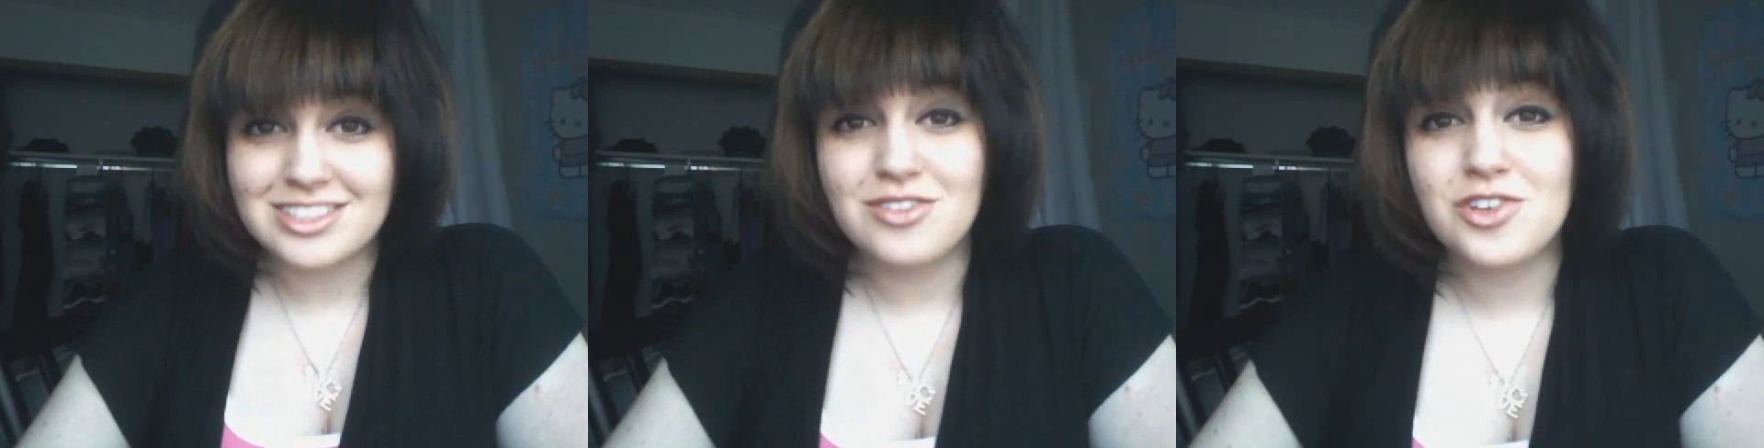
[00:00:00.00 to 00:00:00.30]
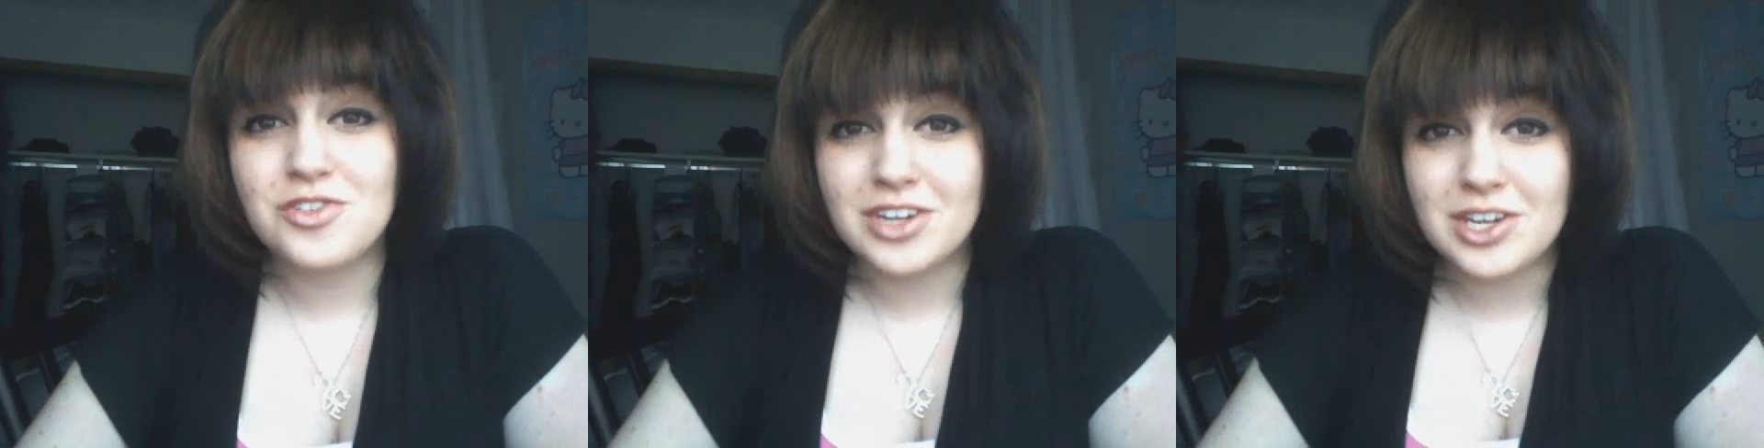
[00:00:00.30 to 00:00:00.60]
If you
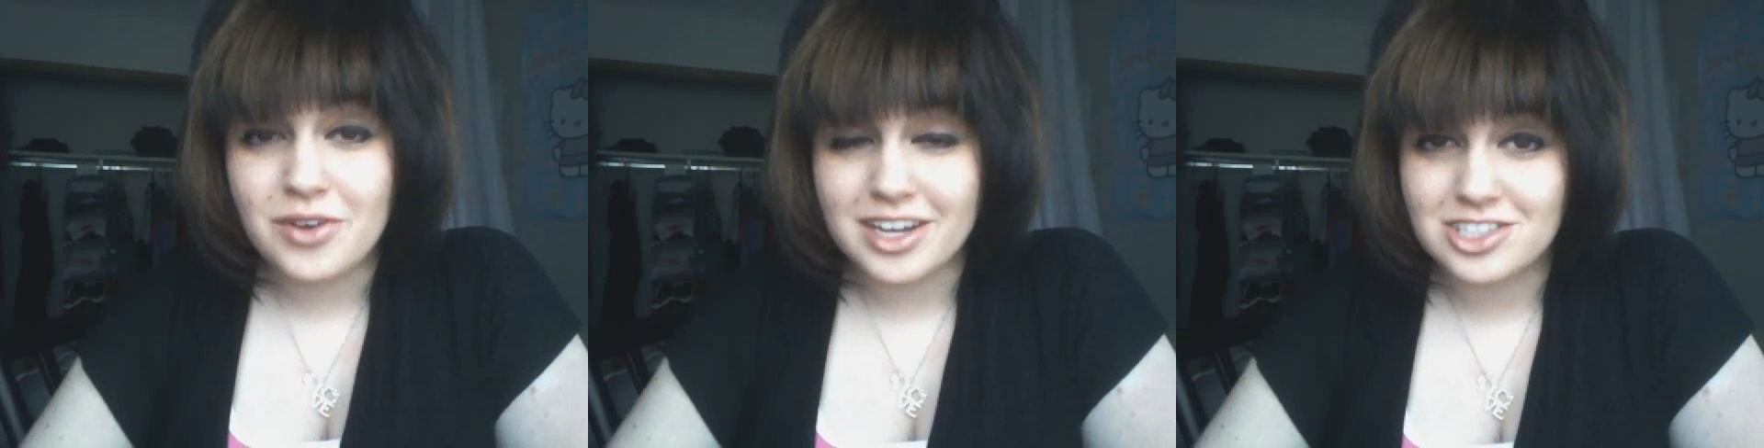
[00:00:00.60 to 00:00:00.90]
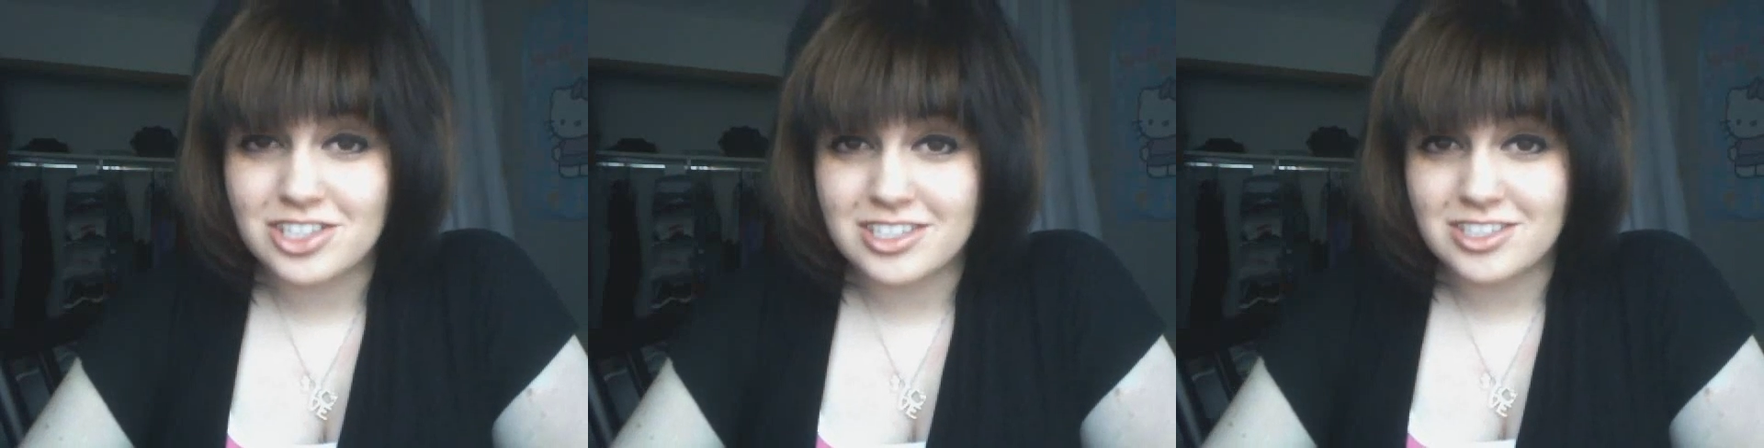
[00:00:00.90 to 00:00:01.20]
have any
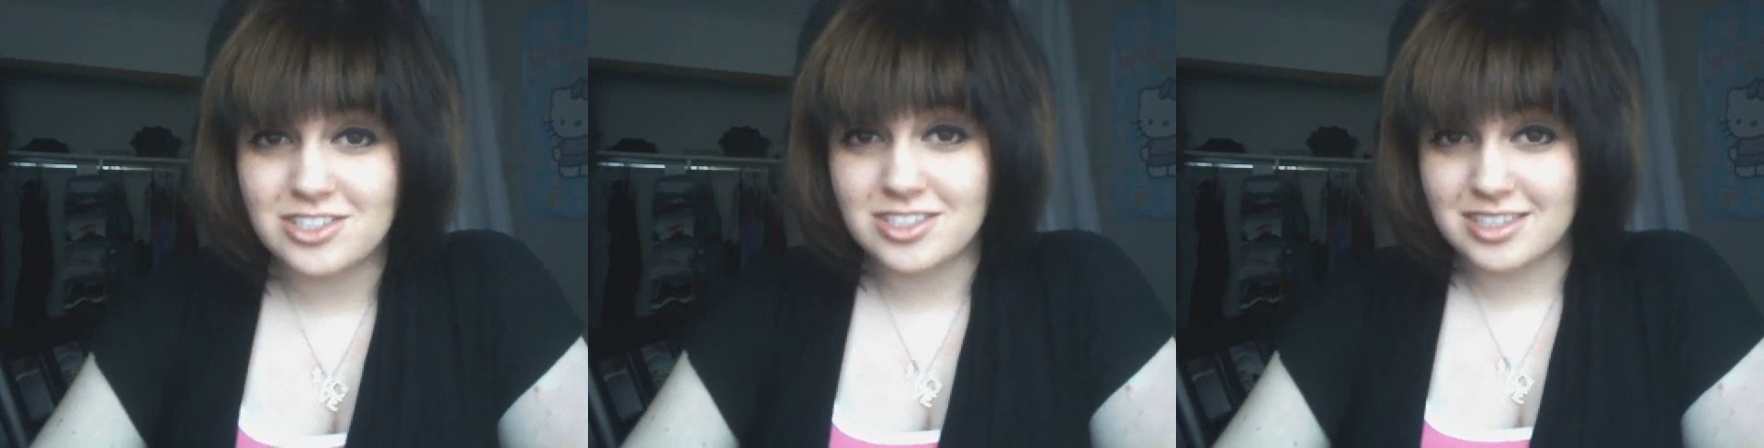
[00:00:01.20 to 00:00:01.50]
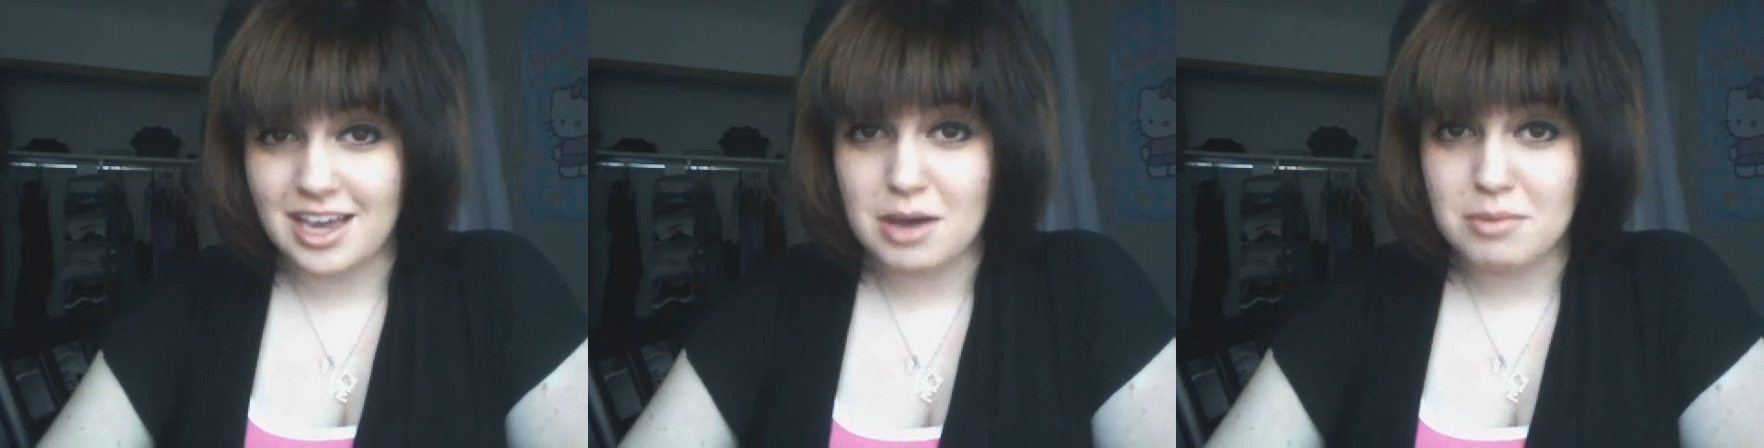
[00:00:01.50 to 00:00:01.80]
questions, just
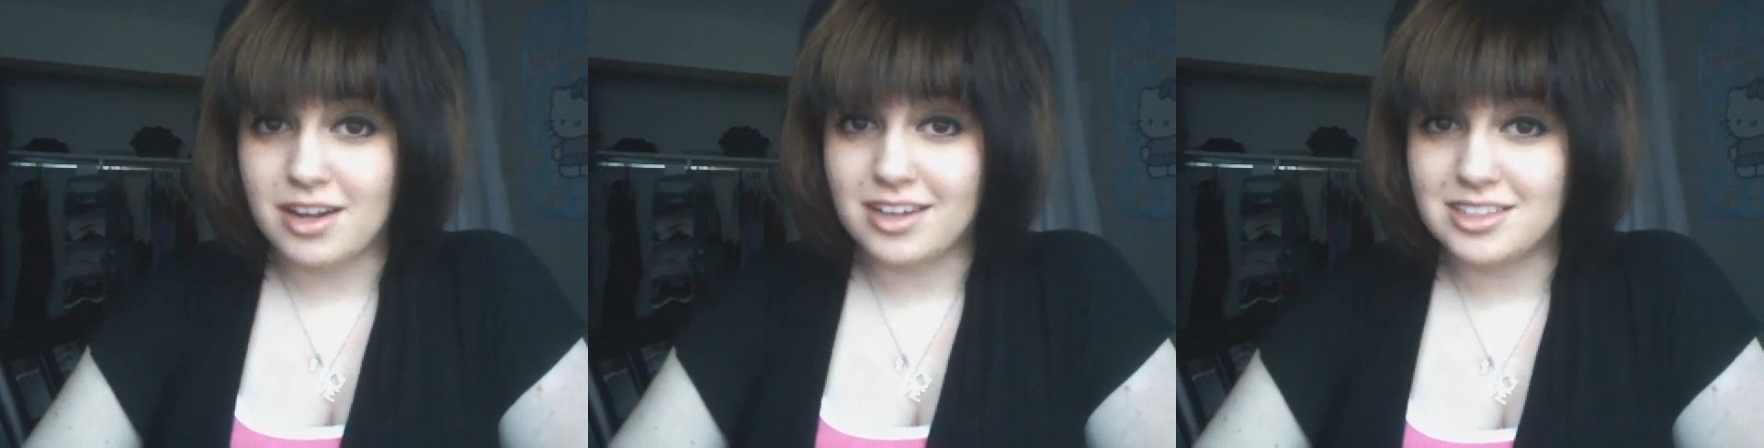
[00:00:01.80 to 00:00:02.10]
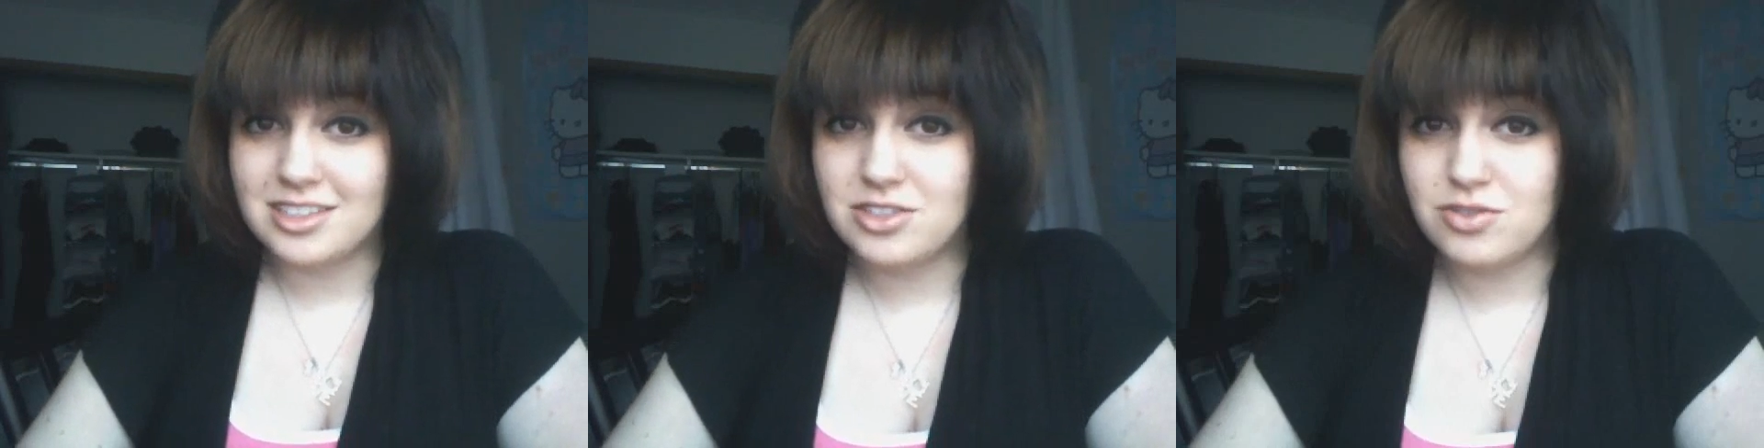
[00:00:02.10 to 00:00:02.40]
comment
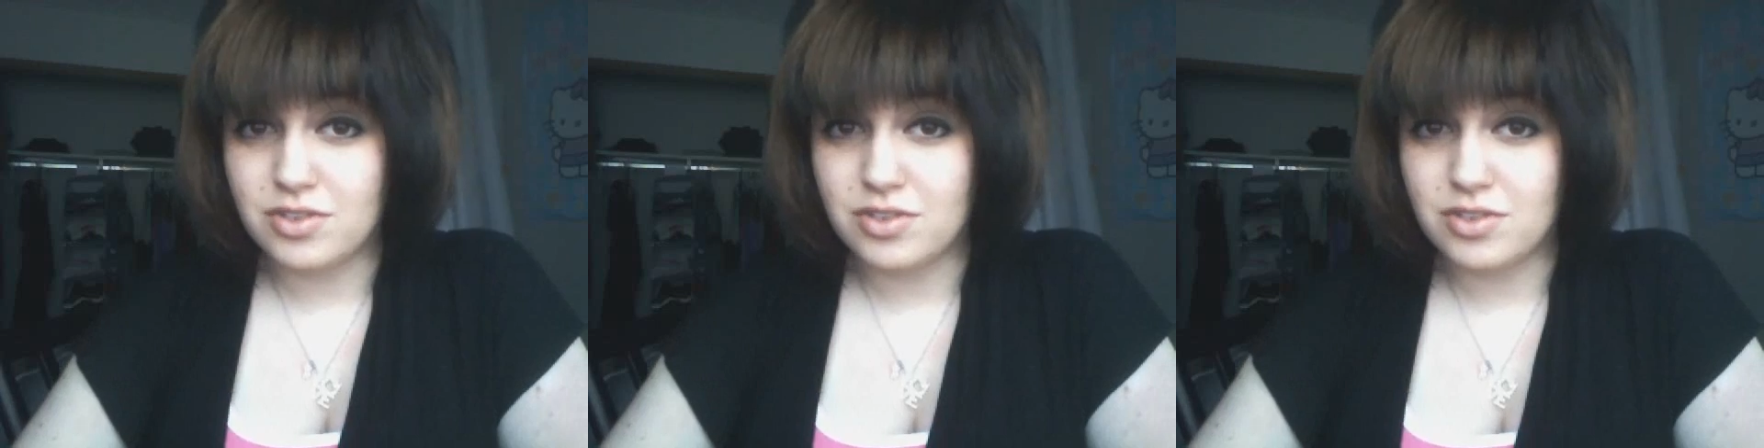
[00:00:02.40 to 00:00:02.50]
on this